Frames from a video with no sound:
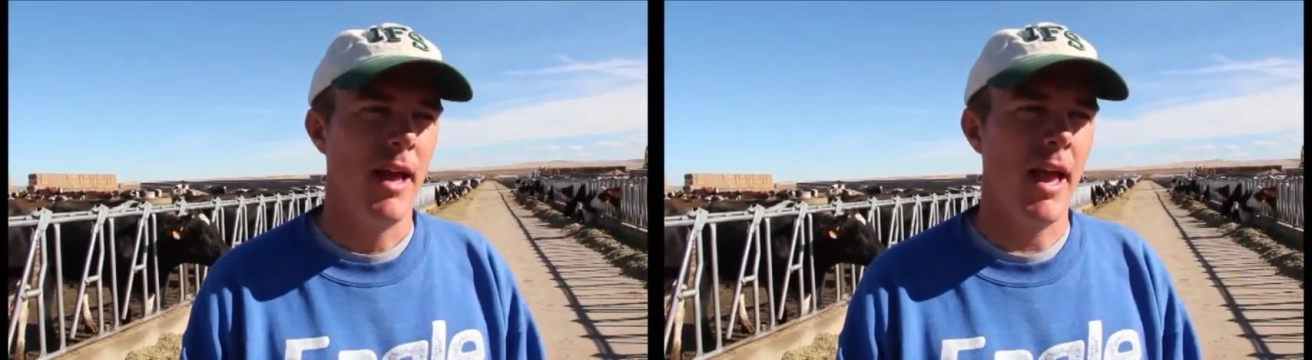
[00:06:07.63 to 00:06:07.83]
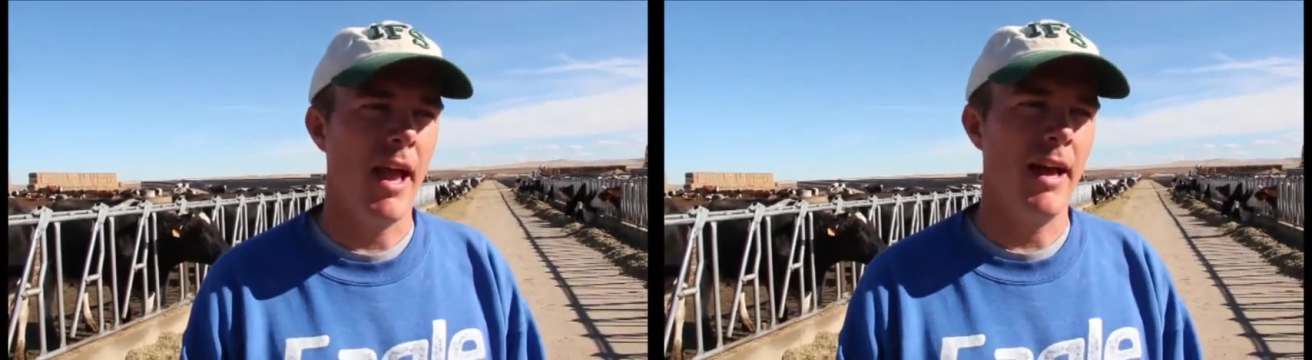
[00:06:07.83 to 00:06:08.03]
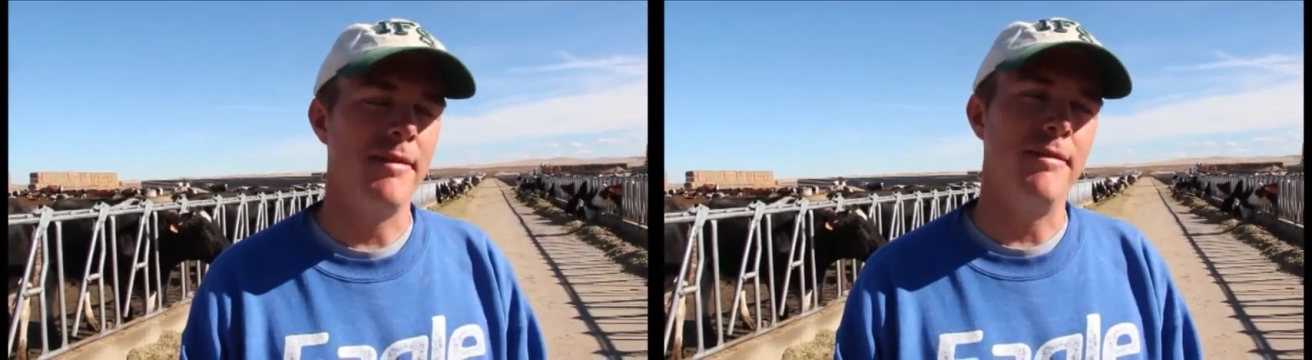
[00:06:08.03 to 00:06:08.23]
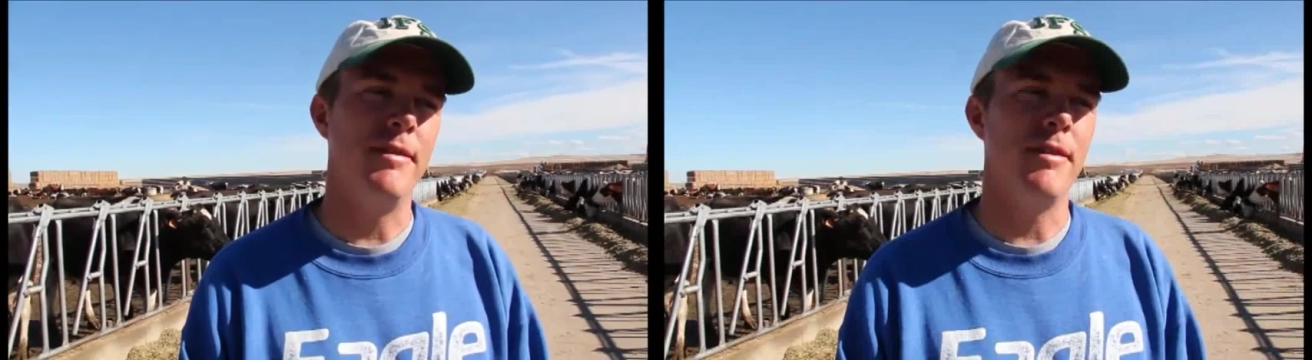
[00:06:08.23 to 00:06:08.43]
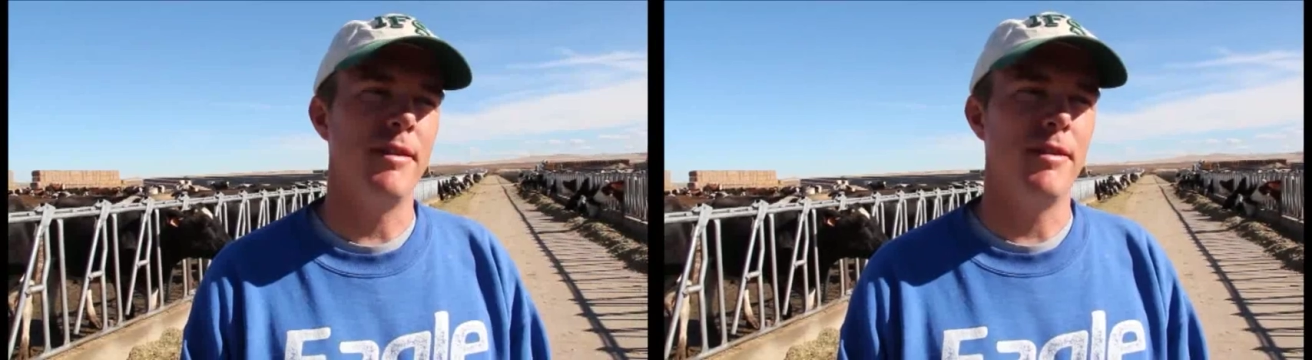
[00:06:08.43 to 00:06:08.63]

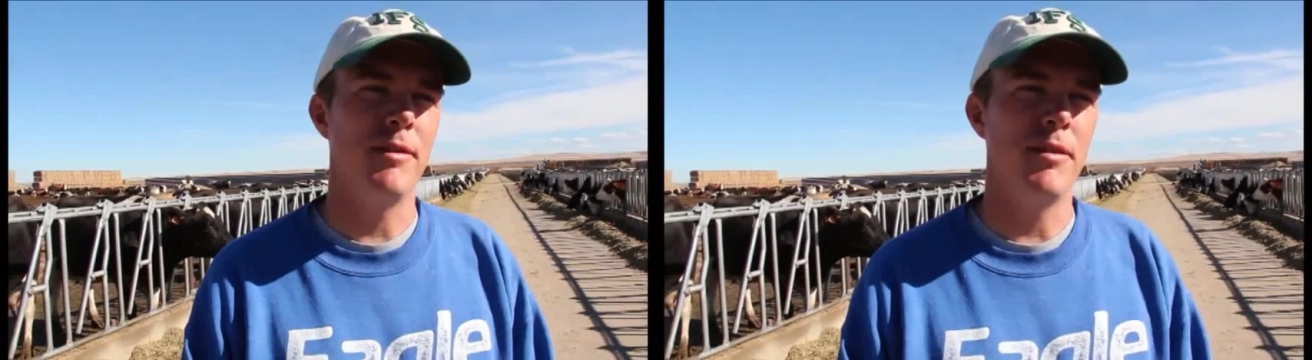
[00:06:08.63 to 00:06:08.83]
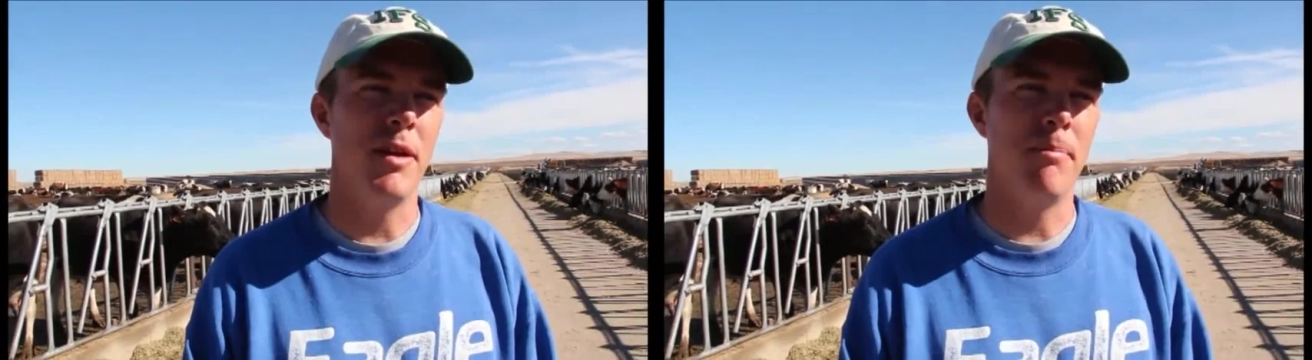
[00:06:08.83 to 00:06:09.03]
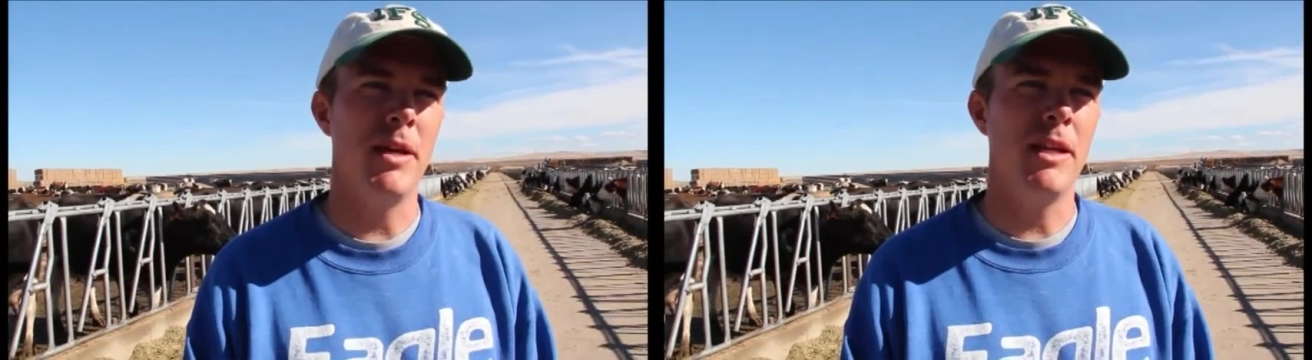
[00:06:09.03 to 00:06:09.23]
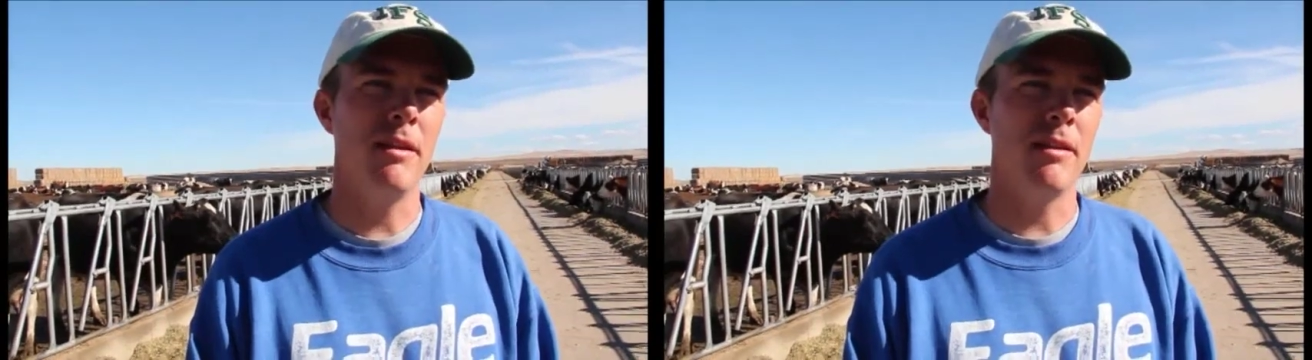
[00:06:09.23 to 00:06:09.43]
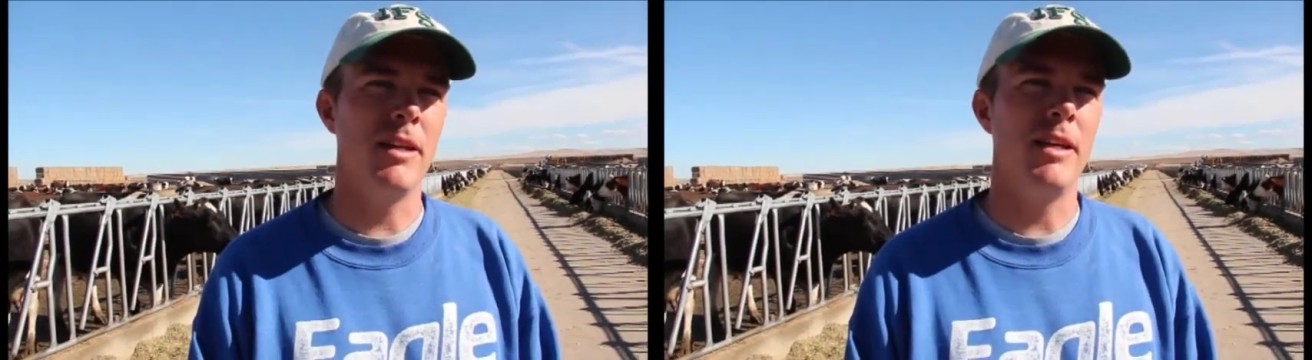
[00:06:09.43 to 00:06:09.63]
and
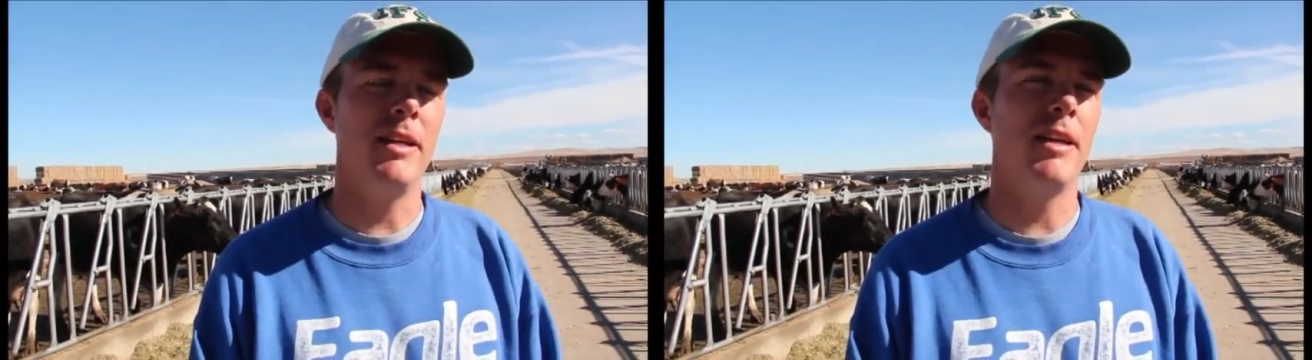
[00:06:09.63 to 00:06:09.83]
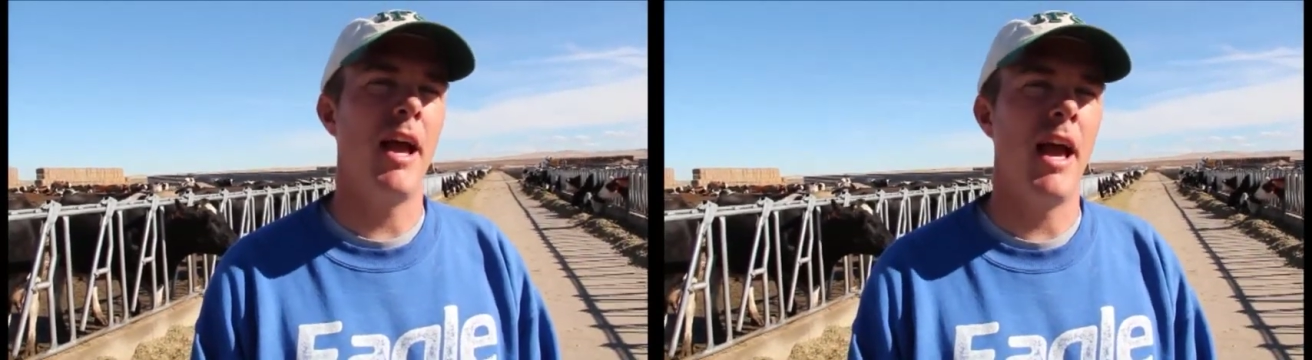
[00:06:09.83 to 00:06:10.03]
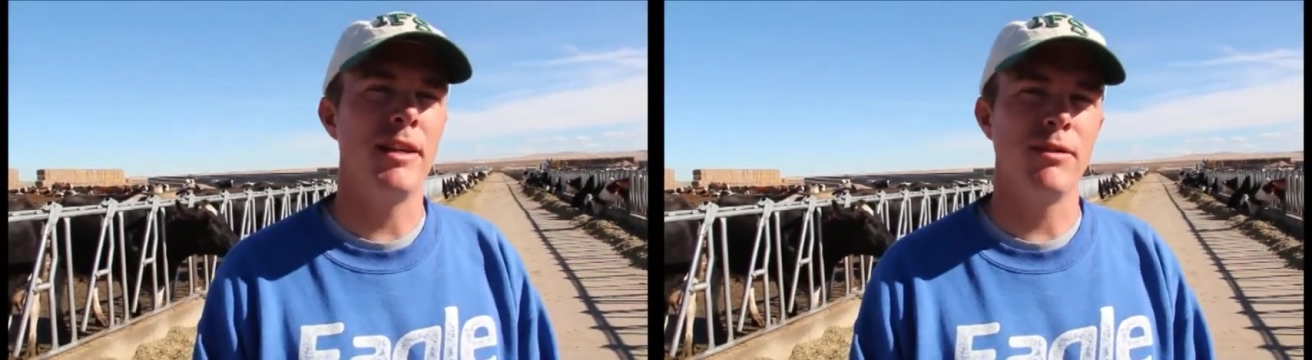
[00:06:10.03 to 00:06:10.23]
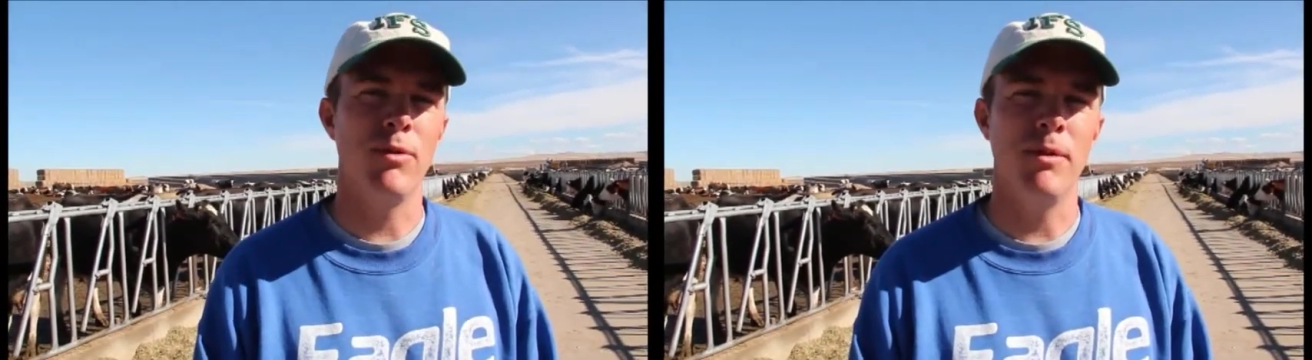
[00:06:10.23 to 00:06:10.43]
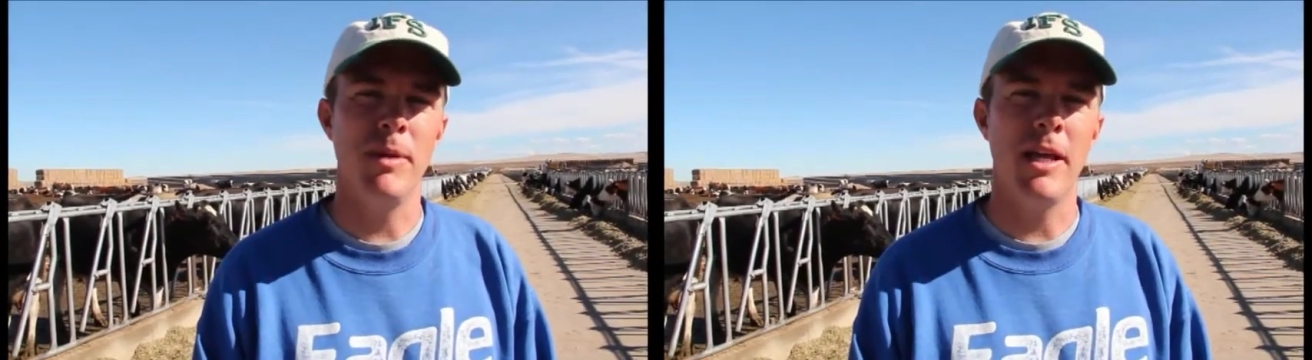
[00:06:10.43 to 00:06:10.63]
immediately as
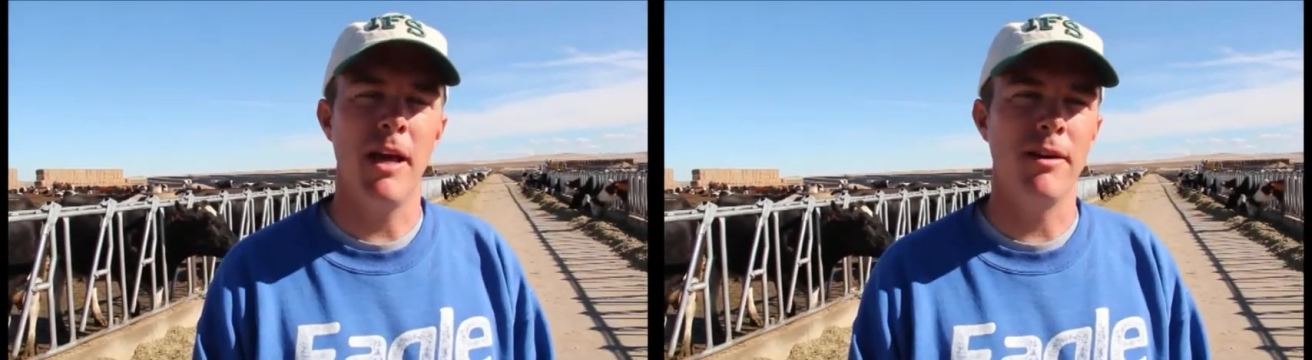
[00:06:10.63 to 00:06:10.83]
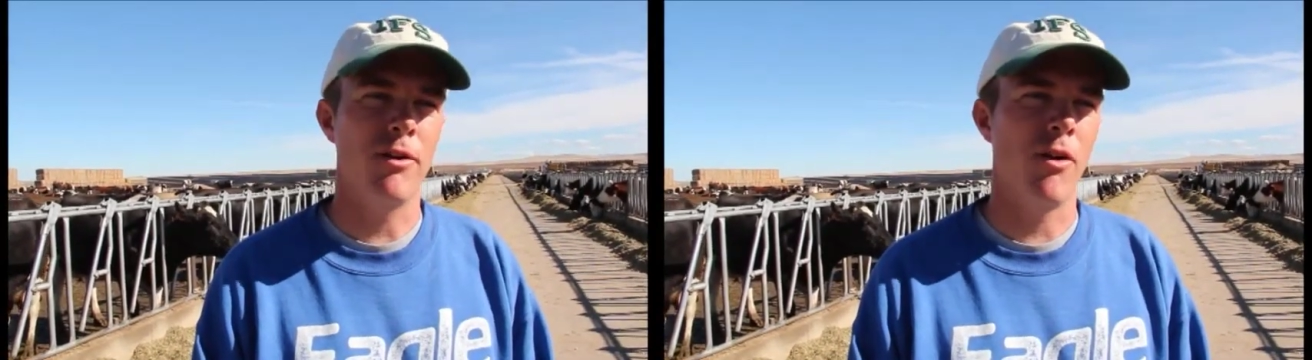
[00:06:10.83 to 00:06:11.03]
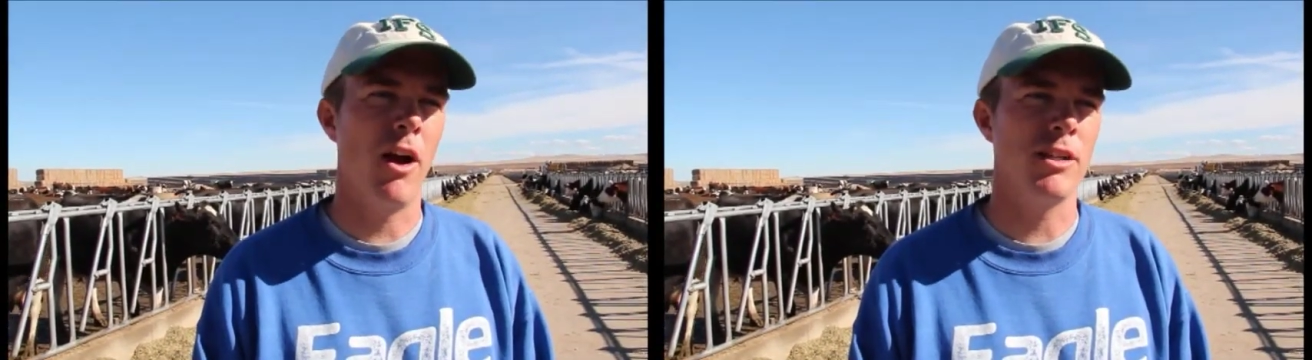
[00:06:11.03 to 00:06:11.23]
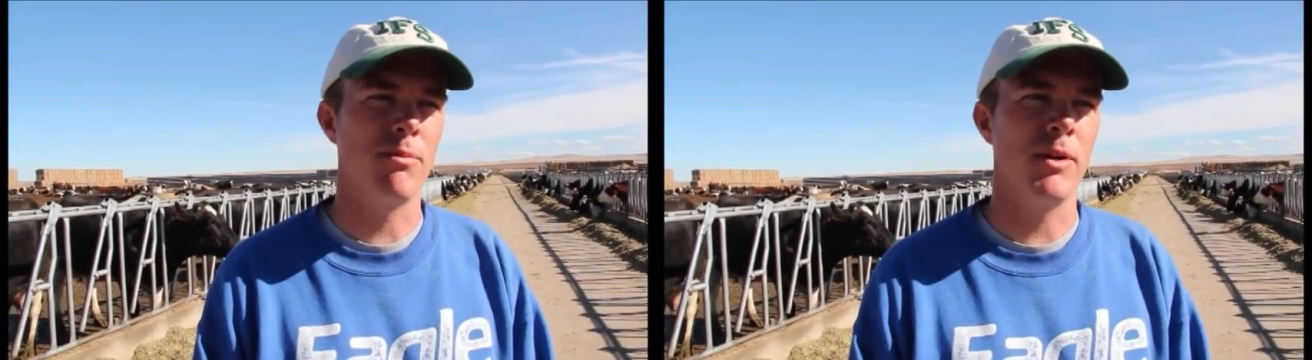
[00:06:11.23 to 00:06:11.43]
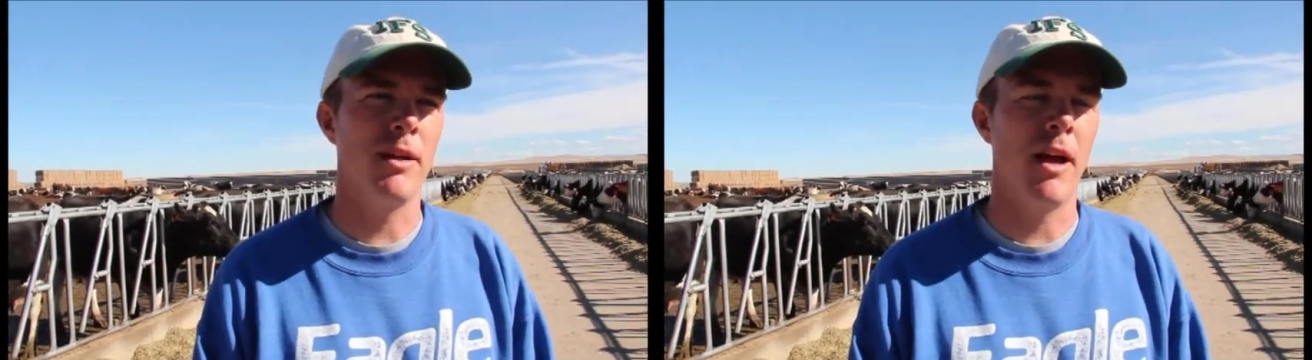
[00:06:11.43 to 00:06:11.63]
we began to crossbreed,